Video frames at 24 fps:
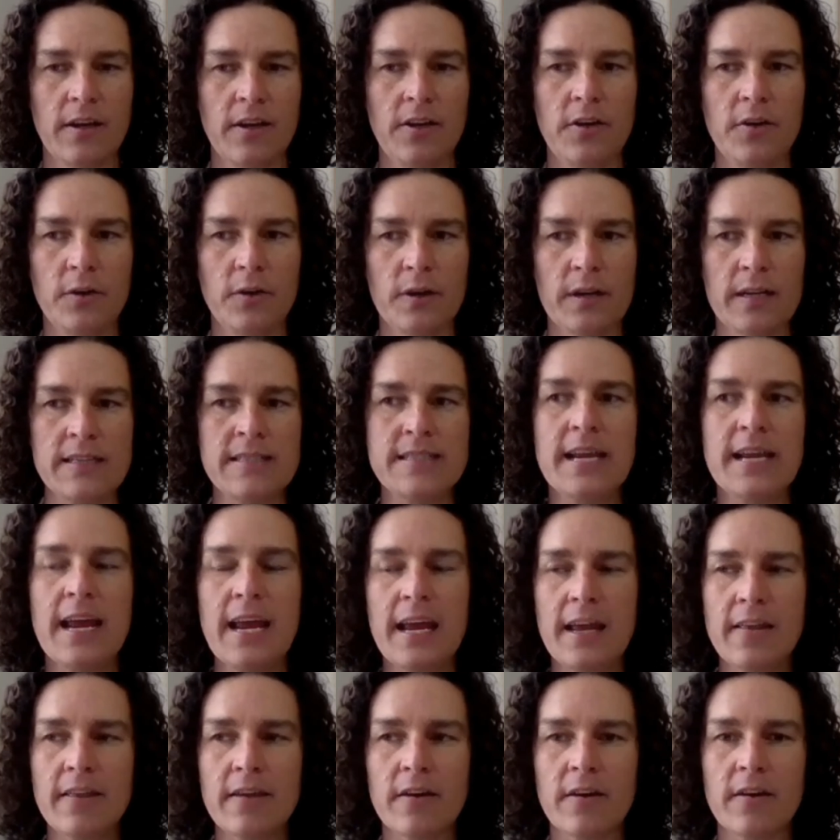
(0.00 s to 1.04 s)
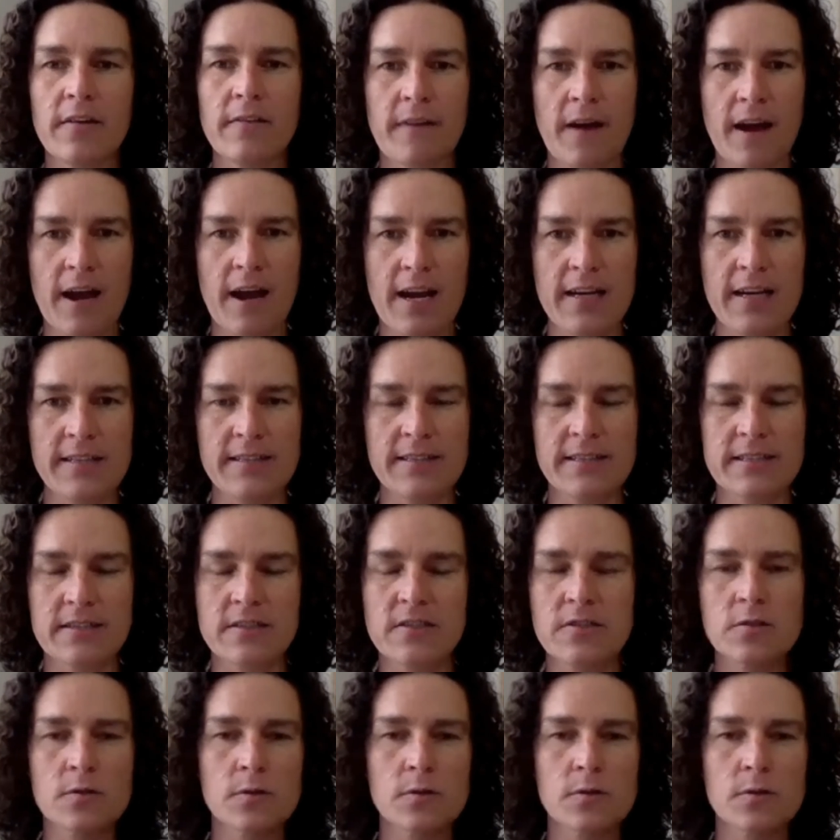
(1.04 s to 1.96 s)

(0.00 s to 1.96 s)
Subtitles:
you know, can take their advice and